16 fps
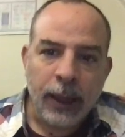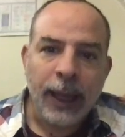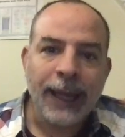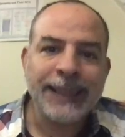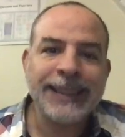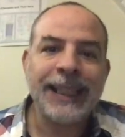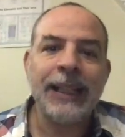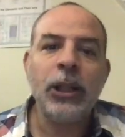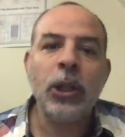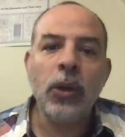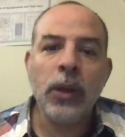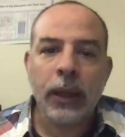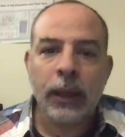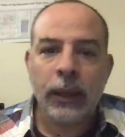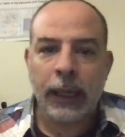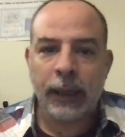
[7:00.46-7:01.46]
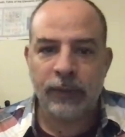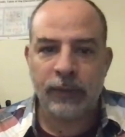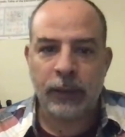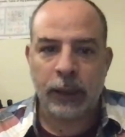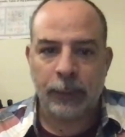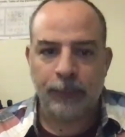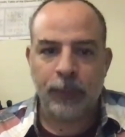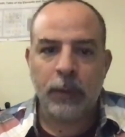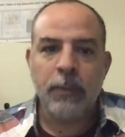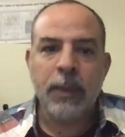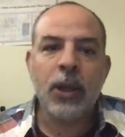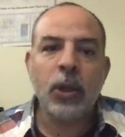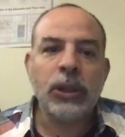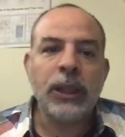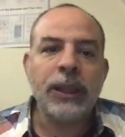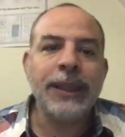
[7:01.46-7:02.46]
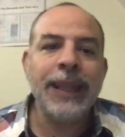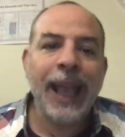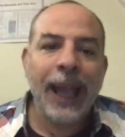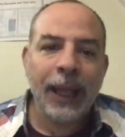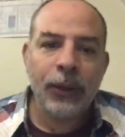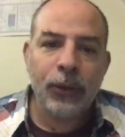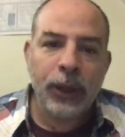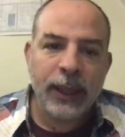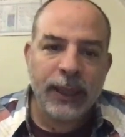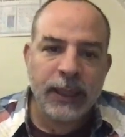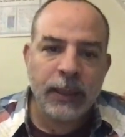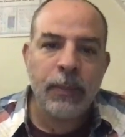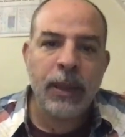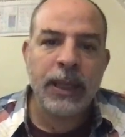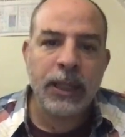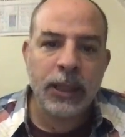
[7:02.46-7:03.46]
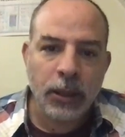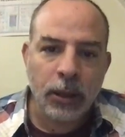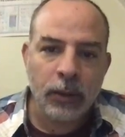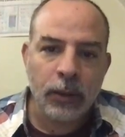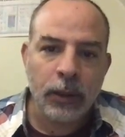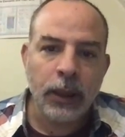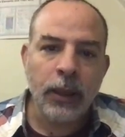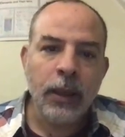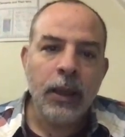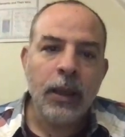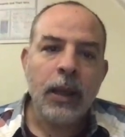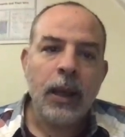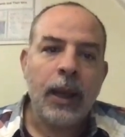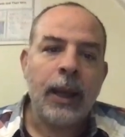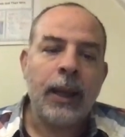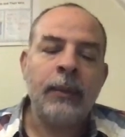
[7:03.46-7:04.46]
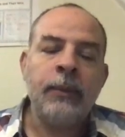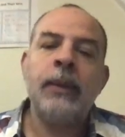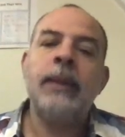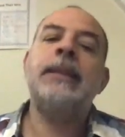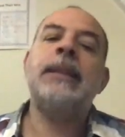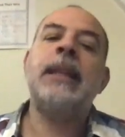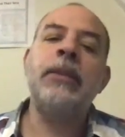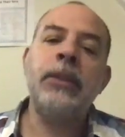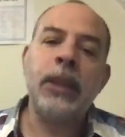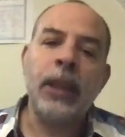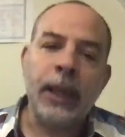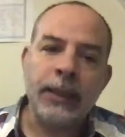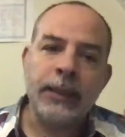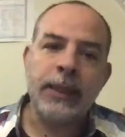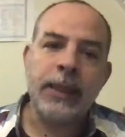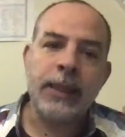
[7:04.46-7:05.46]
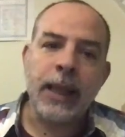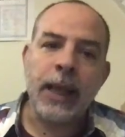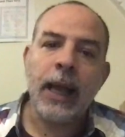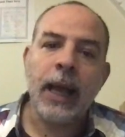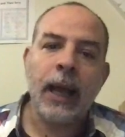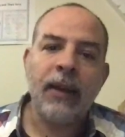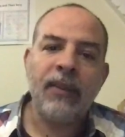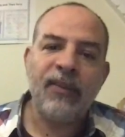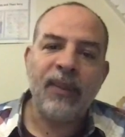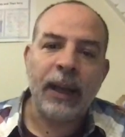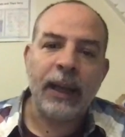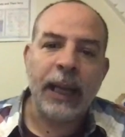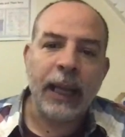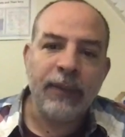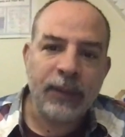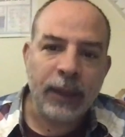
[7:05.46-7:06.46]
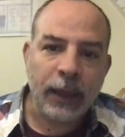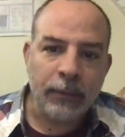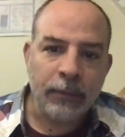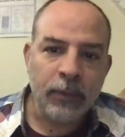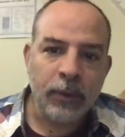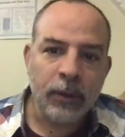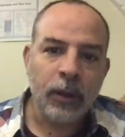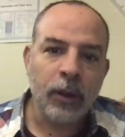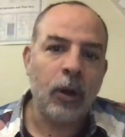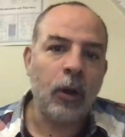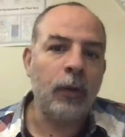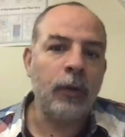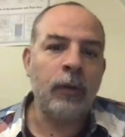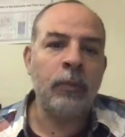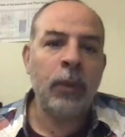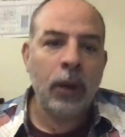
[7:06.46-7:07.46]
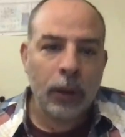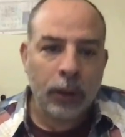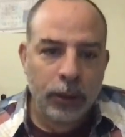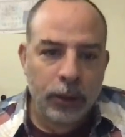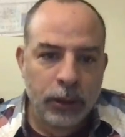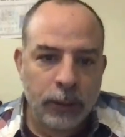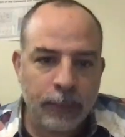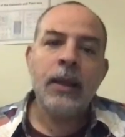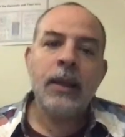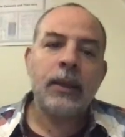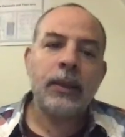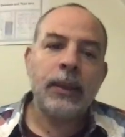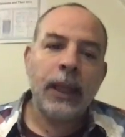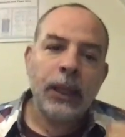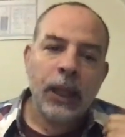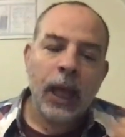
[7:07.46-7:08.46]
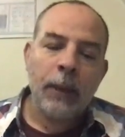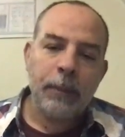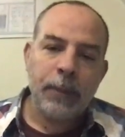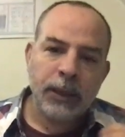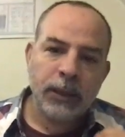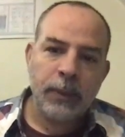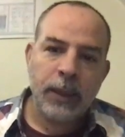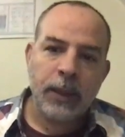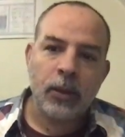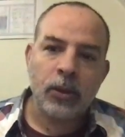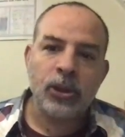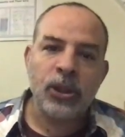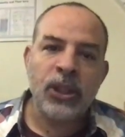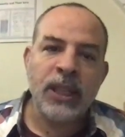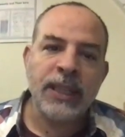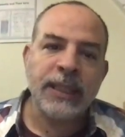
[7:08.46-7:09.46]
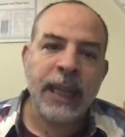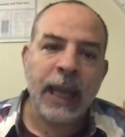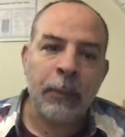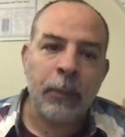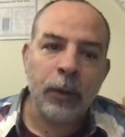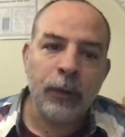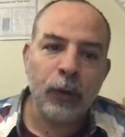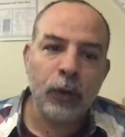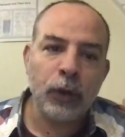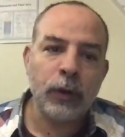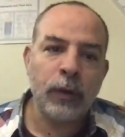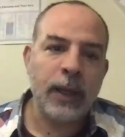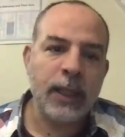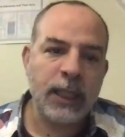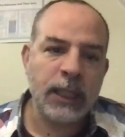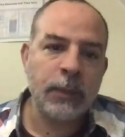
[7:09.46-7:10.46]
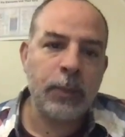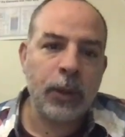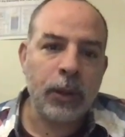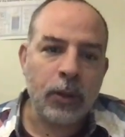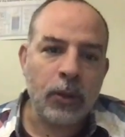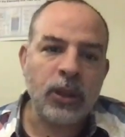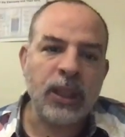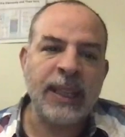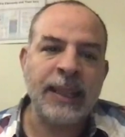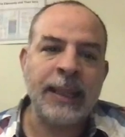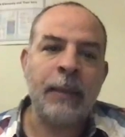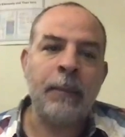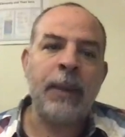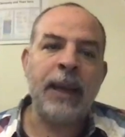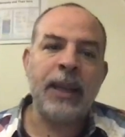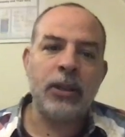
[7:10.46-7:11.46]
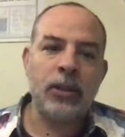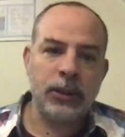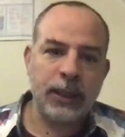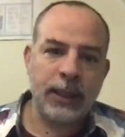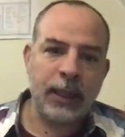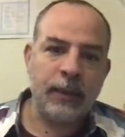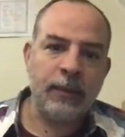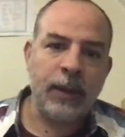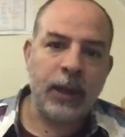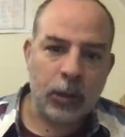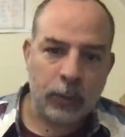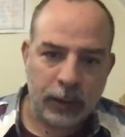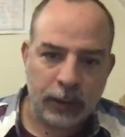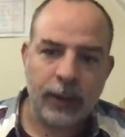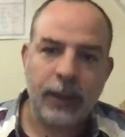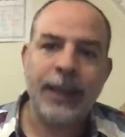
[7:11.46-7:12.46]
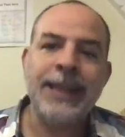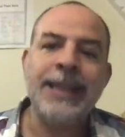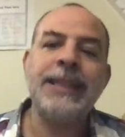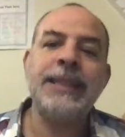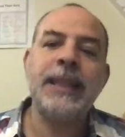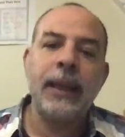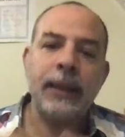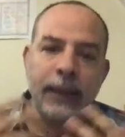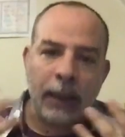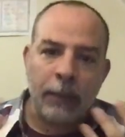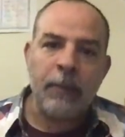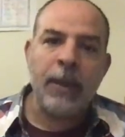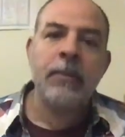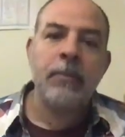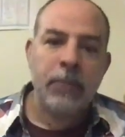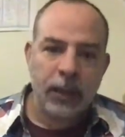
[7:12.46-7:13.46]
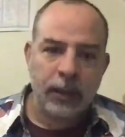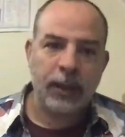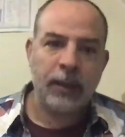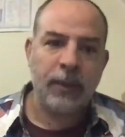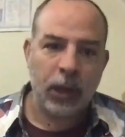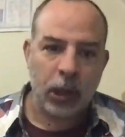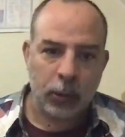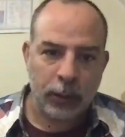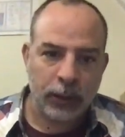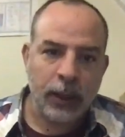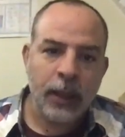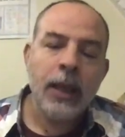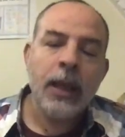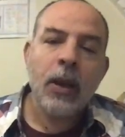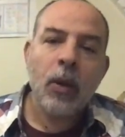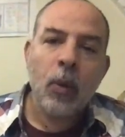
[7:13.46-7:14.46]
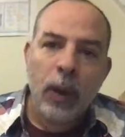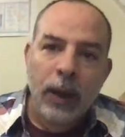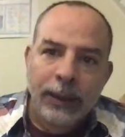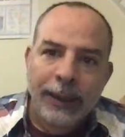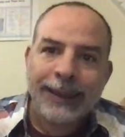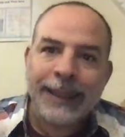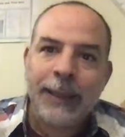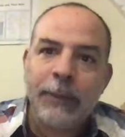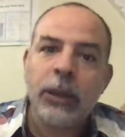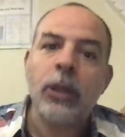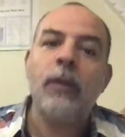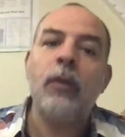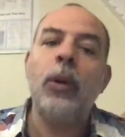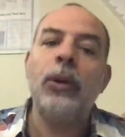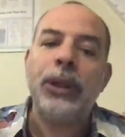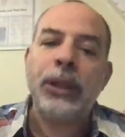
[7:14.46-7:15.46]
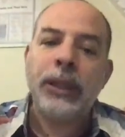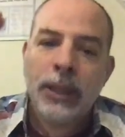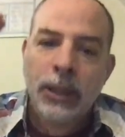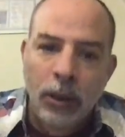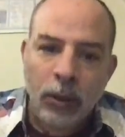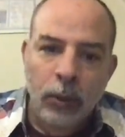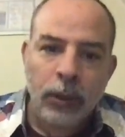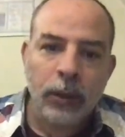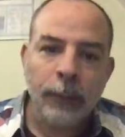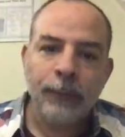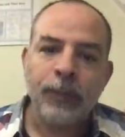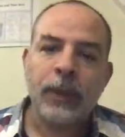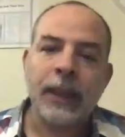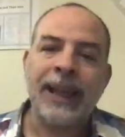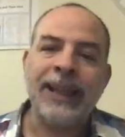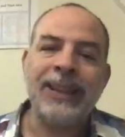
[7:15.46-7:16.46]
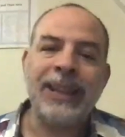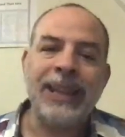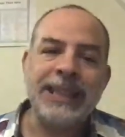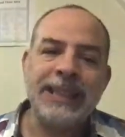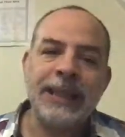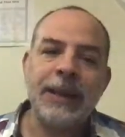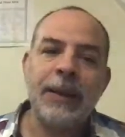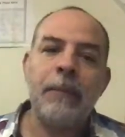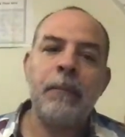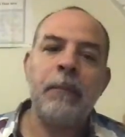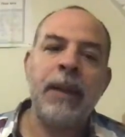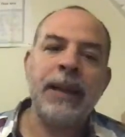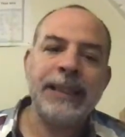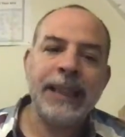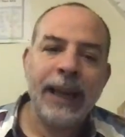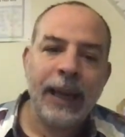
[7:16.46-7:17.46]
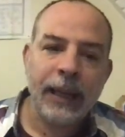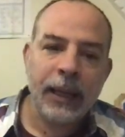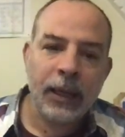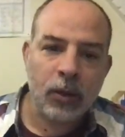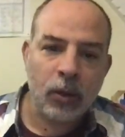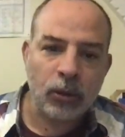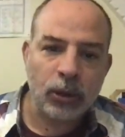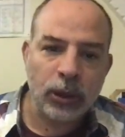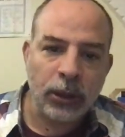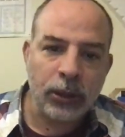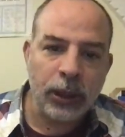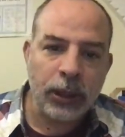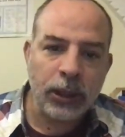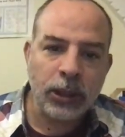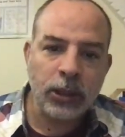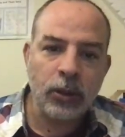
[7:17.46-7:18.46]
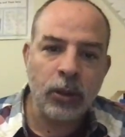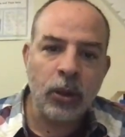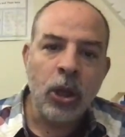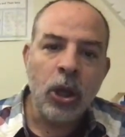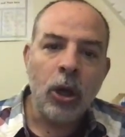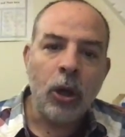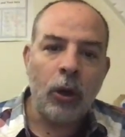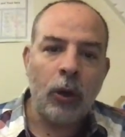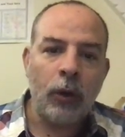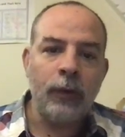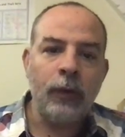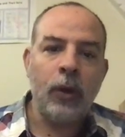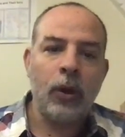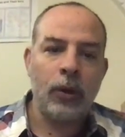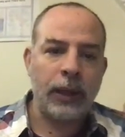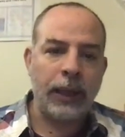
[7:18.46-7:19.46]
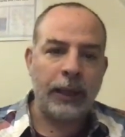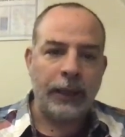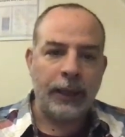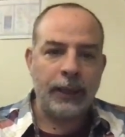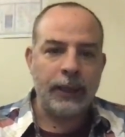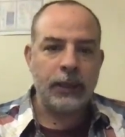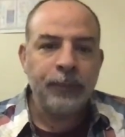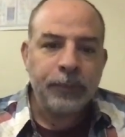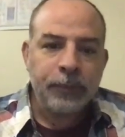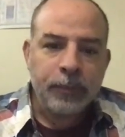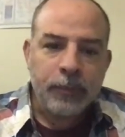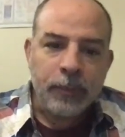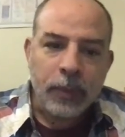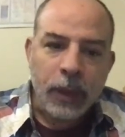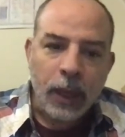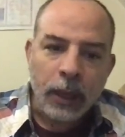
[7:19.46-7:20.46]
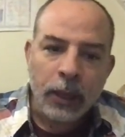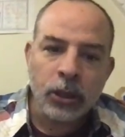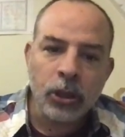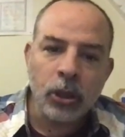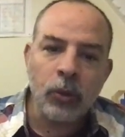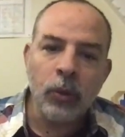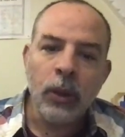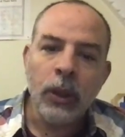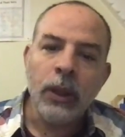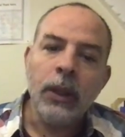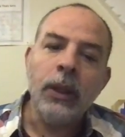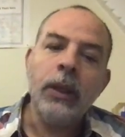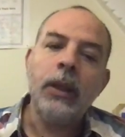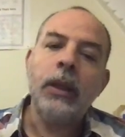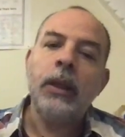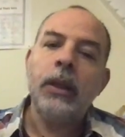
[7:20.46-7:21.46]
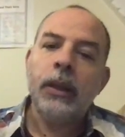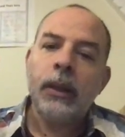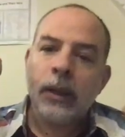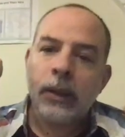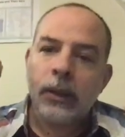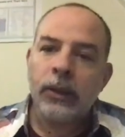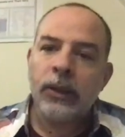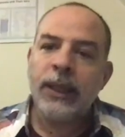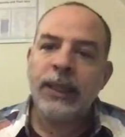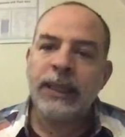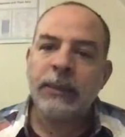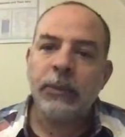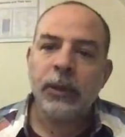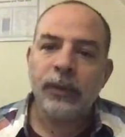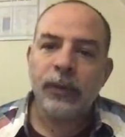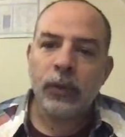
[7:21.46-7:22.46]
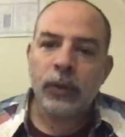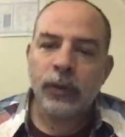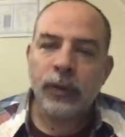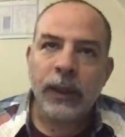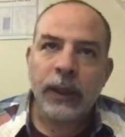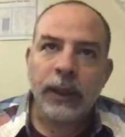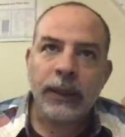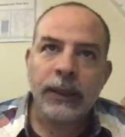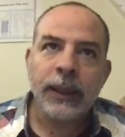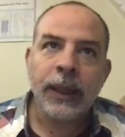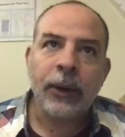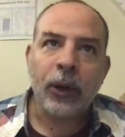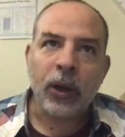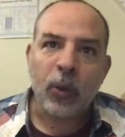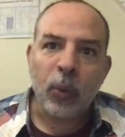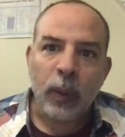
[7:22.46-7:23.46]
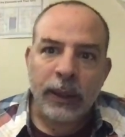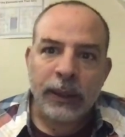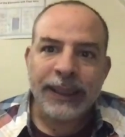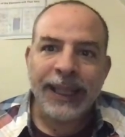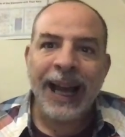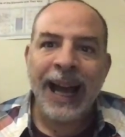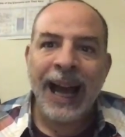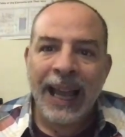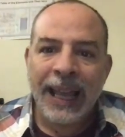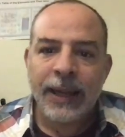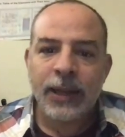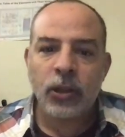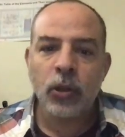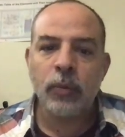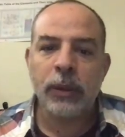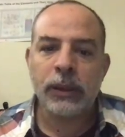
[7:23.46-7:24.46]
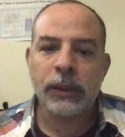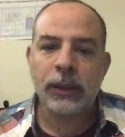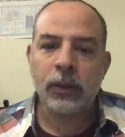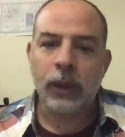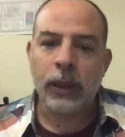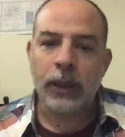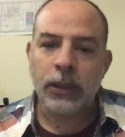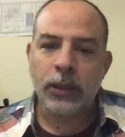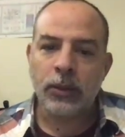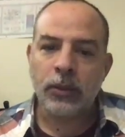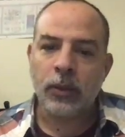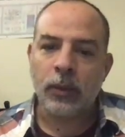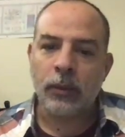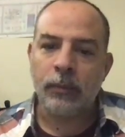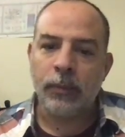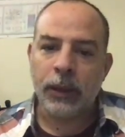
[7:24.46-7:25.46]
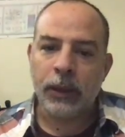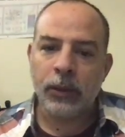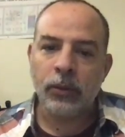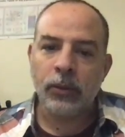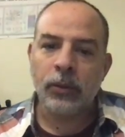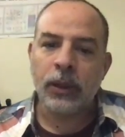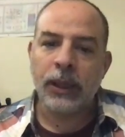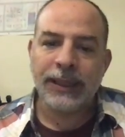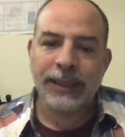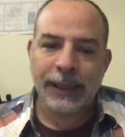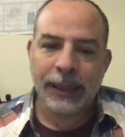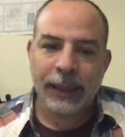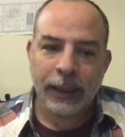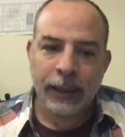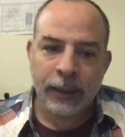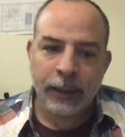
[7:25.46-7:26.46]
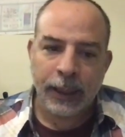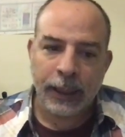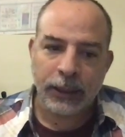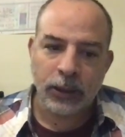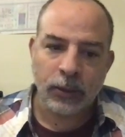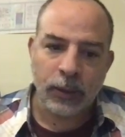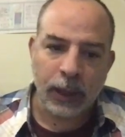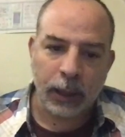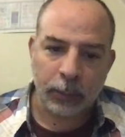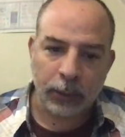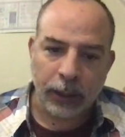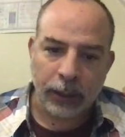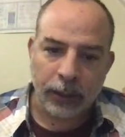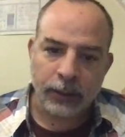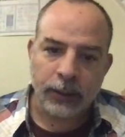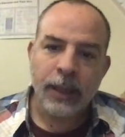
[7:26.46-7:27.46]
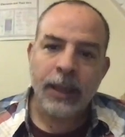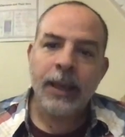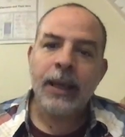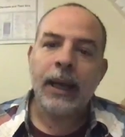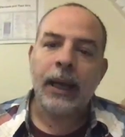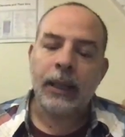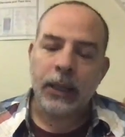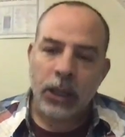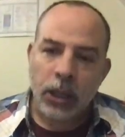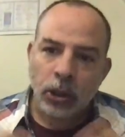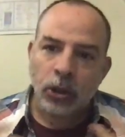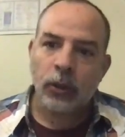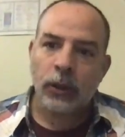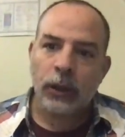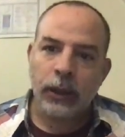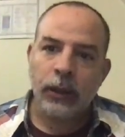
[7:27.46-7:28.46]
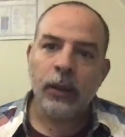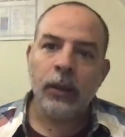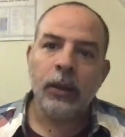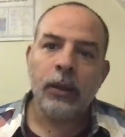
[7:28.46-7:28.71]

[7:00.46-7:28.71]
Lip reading: has a longer lifetime because it dehydrates very slowly, and sometimes it can have a lifetime of months. That happens because this amorphous phase is produced in a biological environment, inside a membrane environment, where the activity of water is lower and there is much higher concentration of organics. So this amorphous phase requires higher supersaturation compared to crystalline calcium carbonates, and usually